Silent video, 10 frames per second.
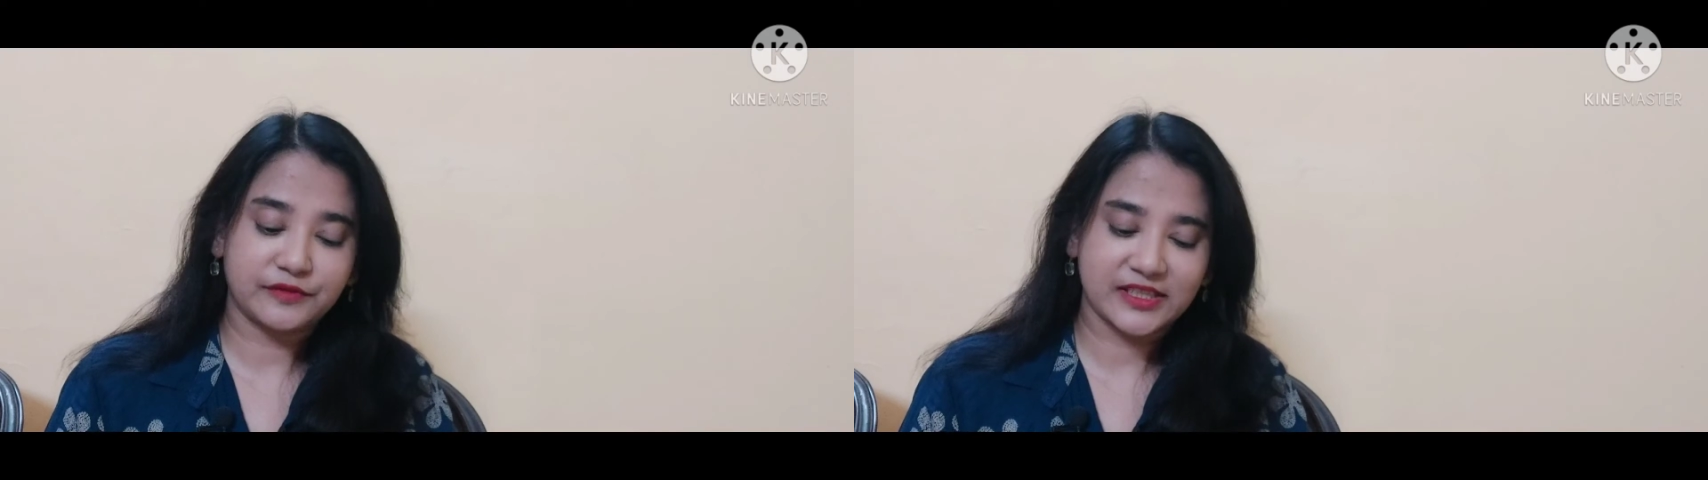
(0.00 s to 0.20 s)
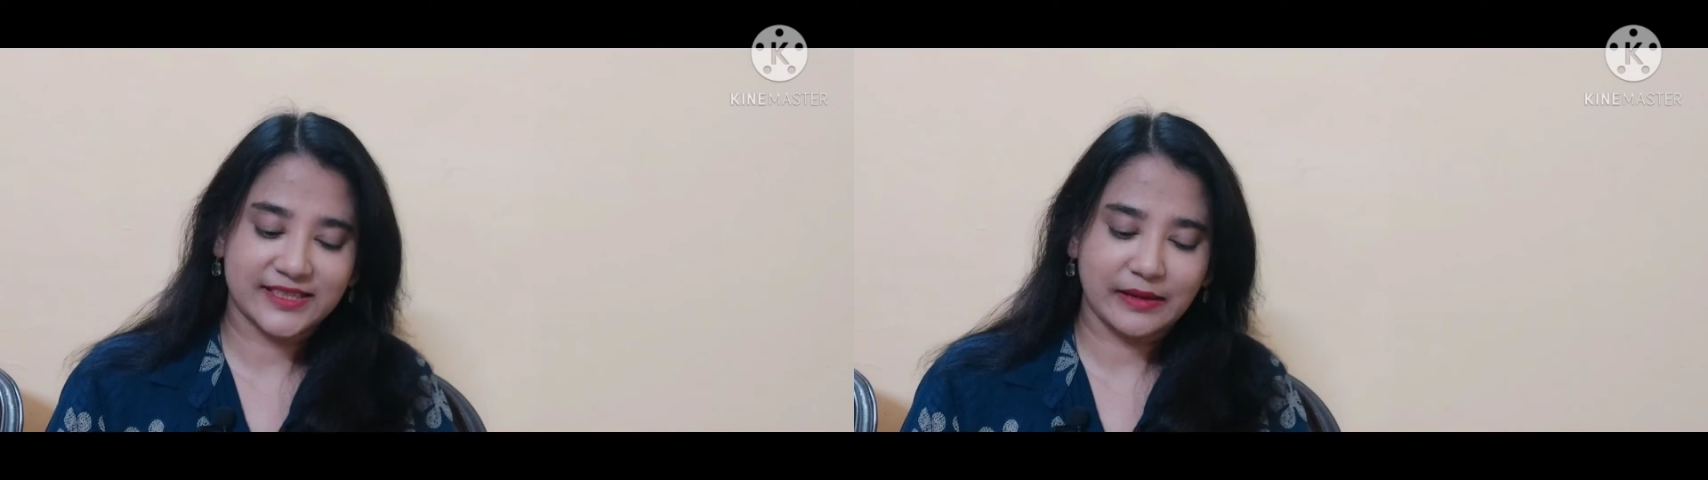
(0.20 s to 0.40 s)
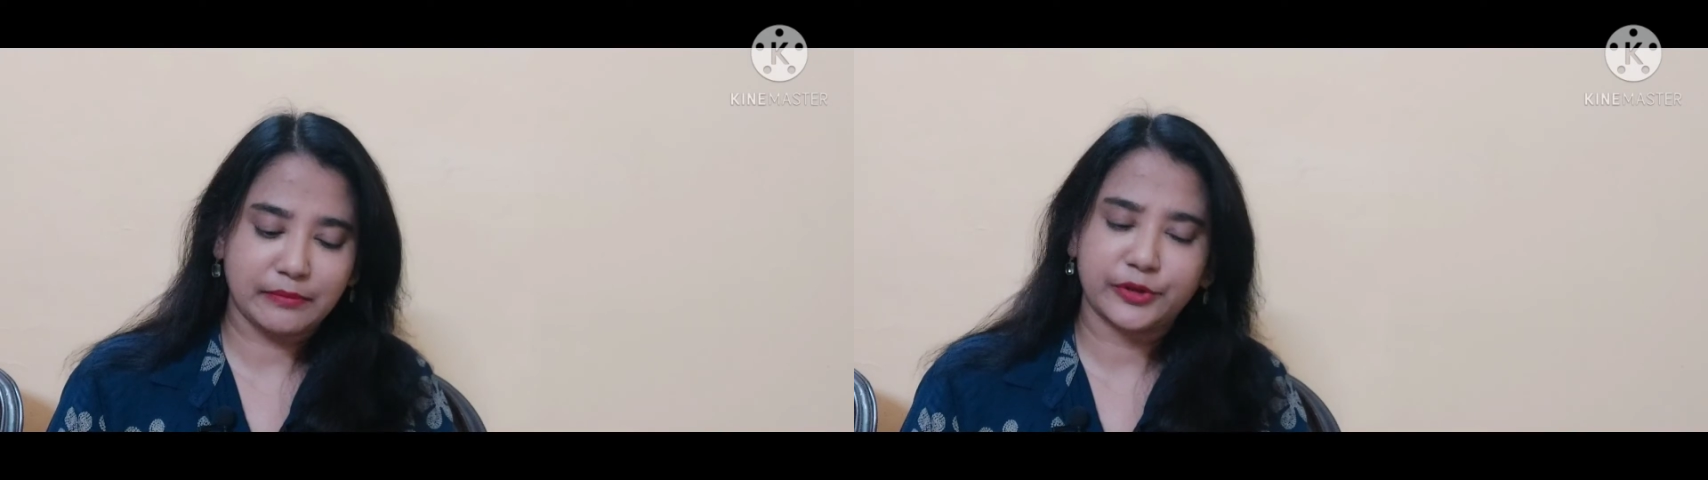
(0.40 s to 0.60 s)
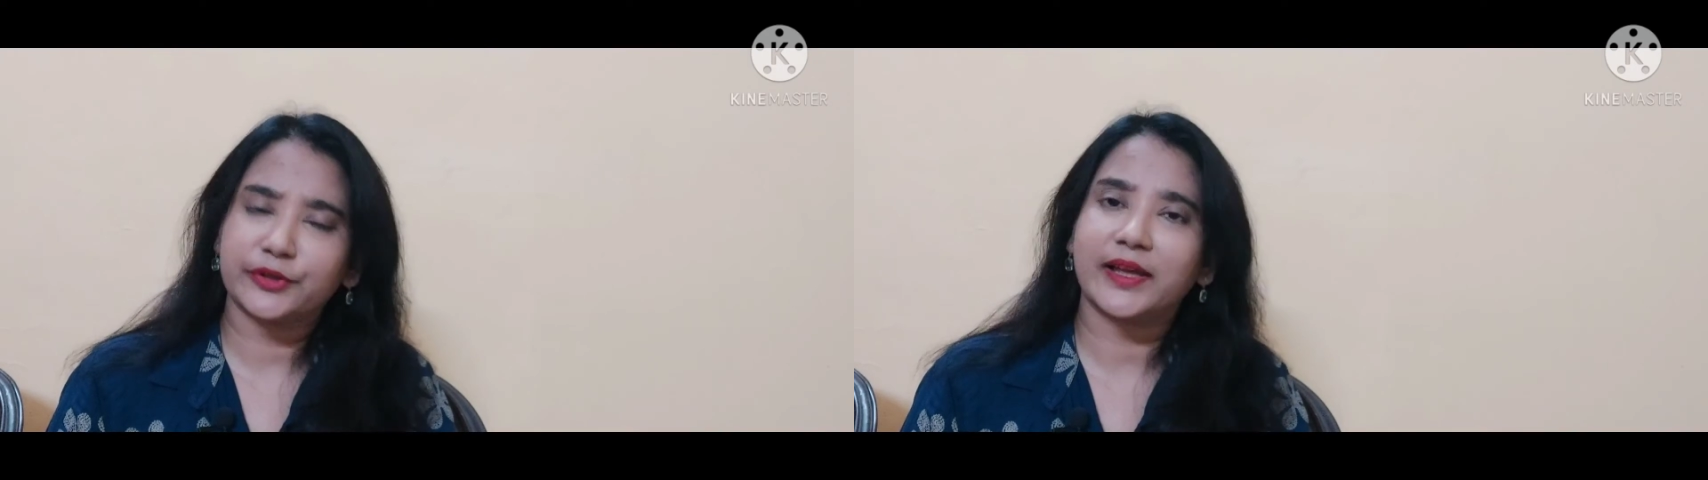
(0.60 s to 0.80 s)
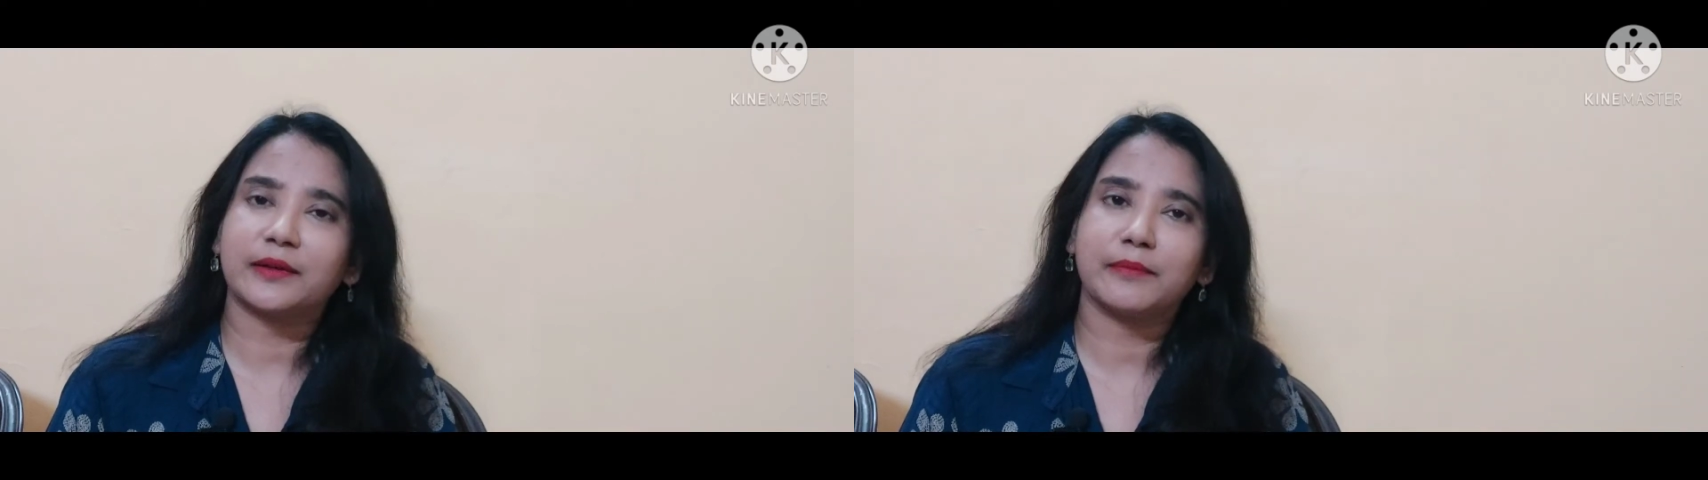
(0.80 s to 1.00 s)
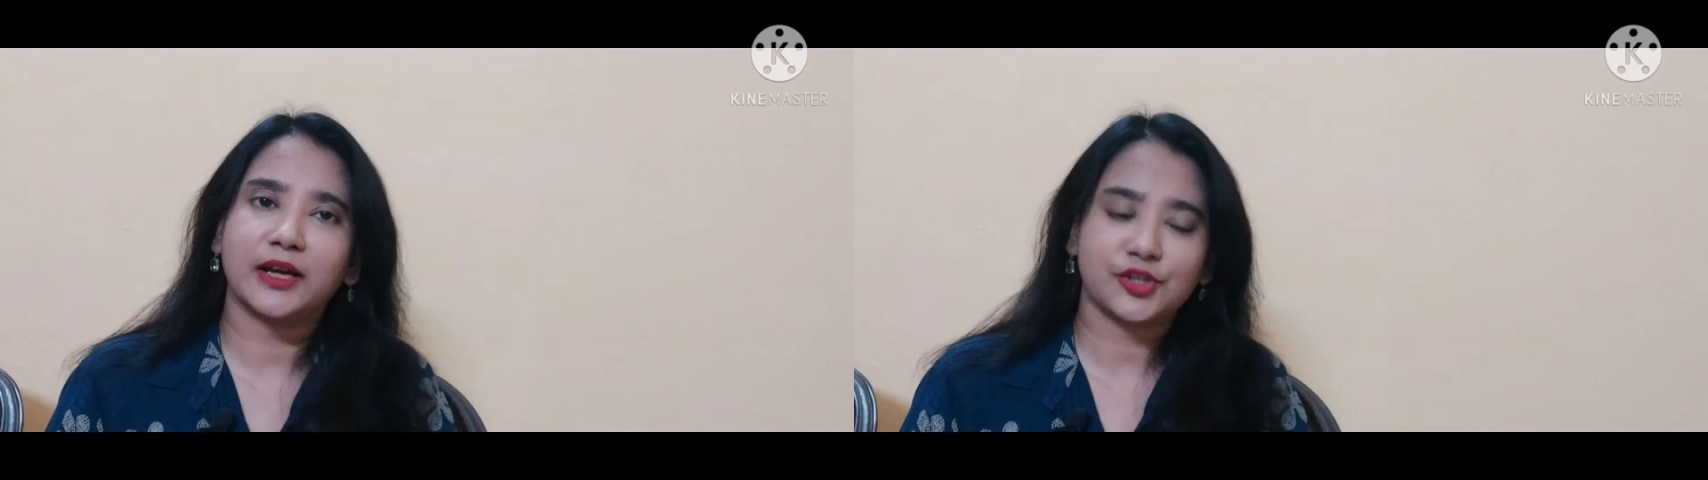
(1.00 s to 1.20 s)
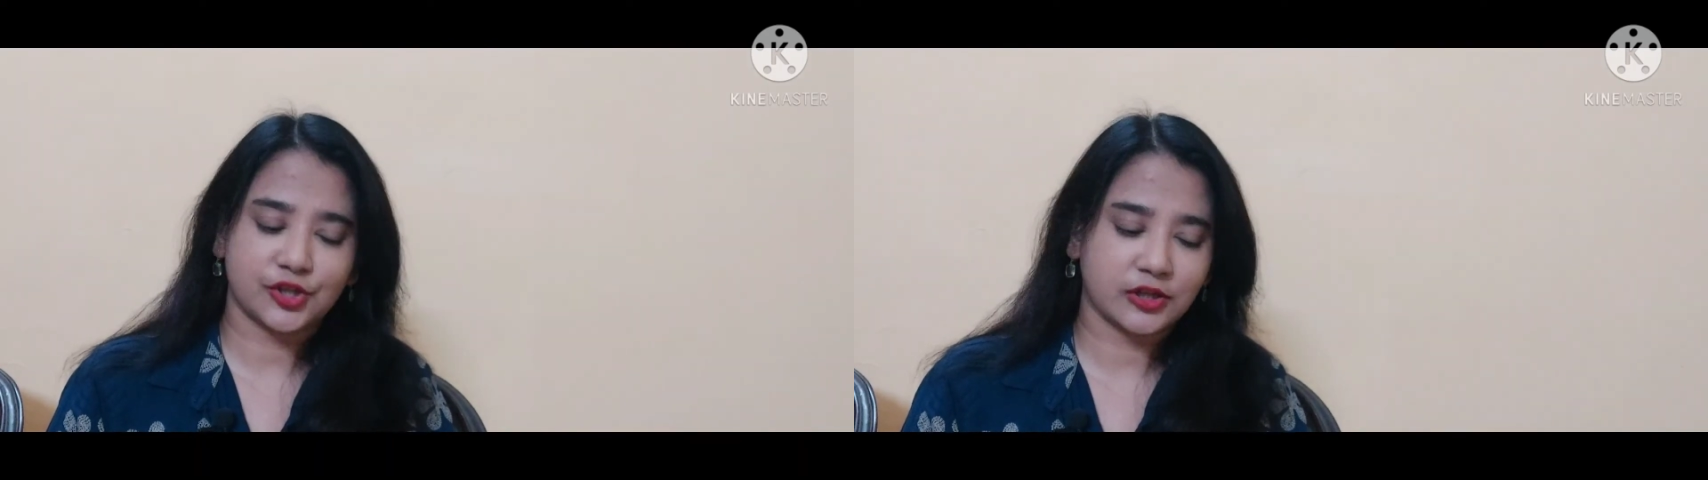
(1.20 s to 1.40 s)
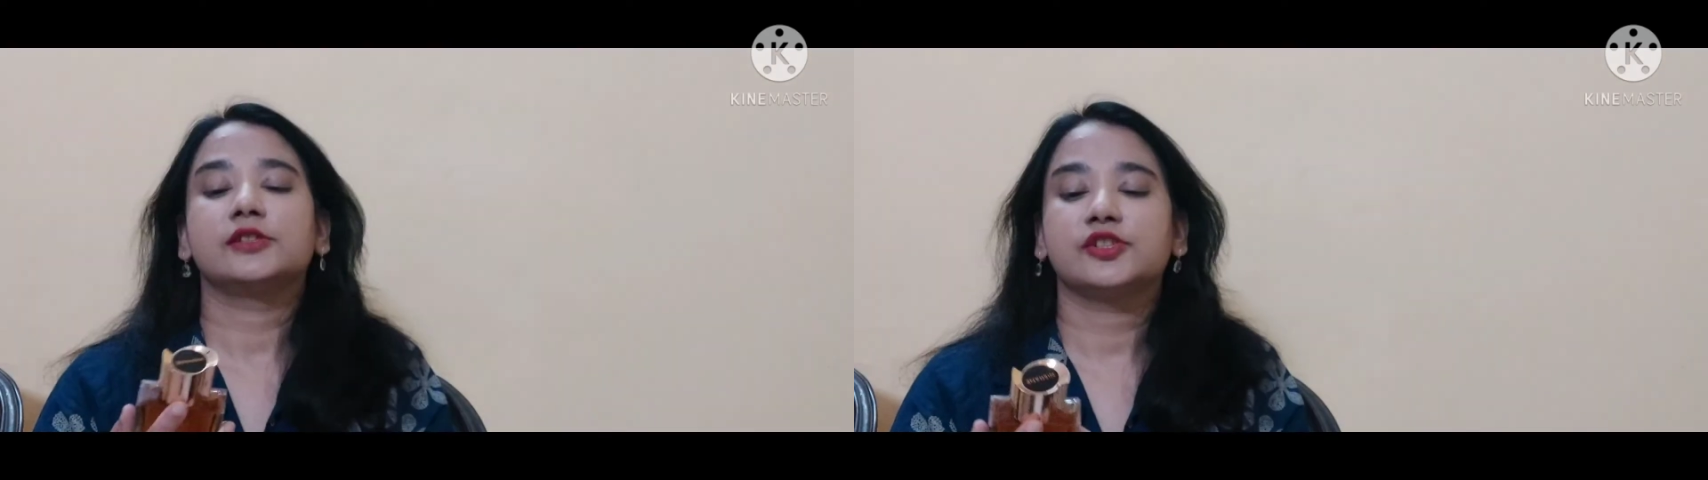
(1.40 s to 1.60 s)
December that much.